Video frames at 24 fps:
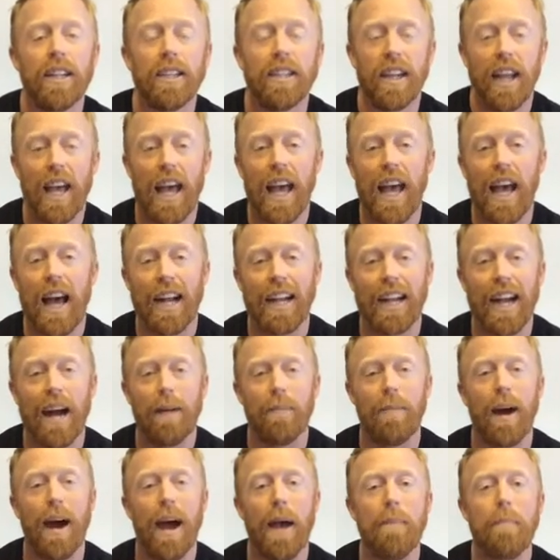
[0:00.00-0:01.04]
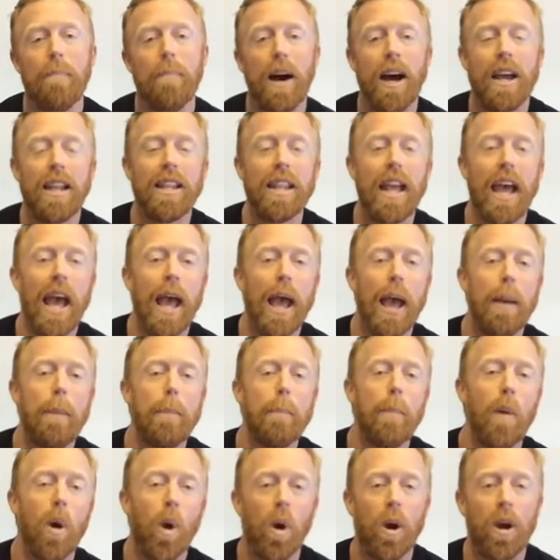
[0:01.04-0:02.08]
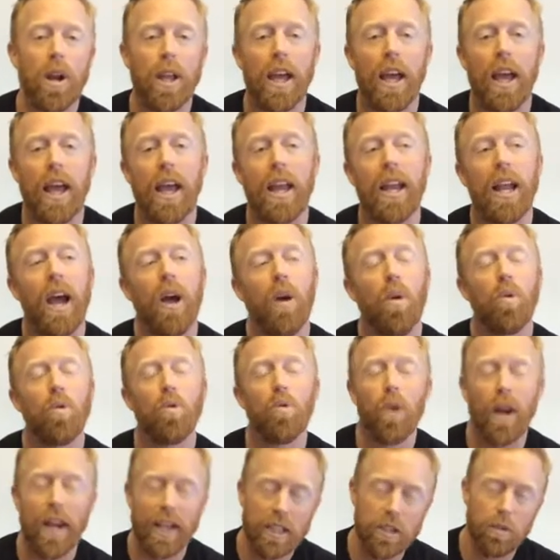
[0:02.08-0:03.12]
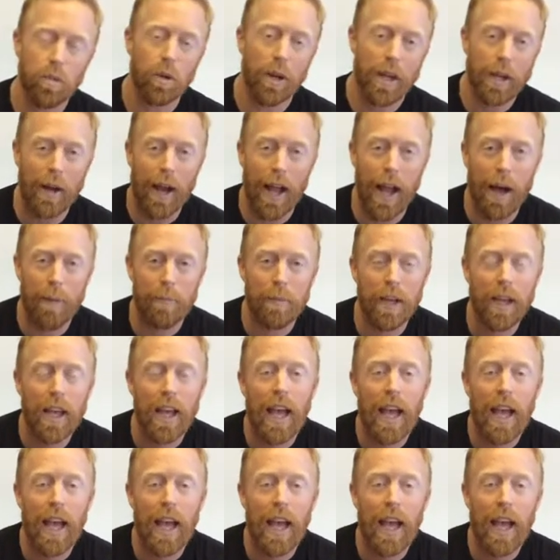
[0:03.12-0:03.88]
Today, I got my Monday morning race recap.